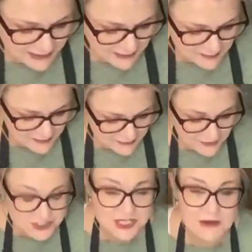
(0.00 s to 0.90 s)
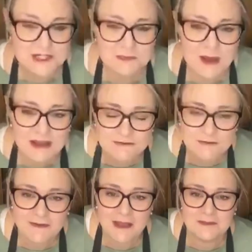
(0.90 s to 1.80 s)
become a very cherished part
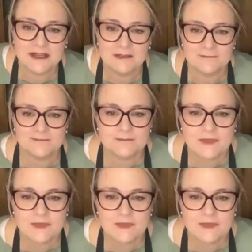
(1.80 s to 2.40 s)
of the family.